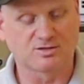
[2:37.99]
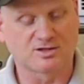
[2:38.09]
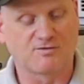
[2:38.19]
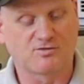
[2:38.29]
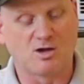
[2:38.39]

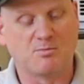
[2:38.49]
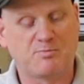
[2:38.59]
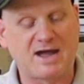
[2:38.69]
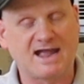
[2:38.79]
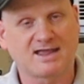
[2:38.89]
So I've gone
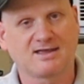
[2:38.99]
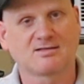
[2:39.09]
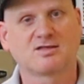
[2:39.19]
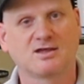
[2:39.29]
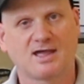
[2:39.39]
back
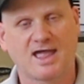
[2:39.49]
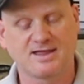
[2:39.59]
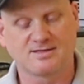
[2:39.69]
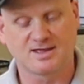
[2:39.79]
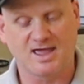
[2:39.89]
to
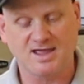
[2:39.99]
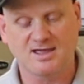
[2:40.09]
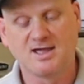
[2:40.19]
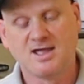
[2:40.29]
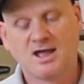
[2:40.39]

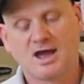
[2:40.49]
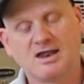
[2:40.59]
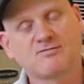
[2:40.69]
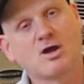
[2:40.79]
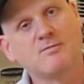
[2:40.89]
88, and
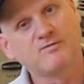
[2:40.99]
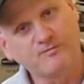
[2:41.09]
I've gone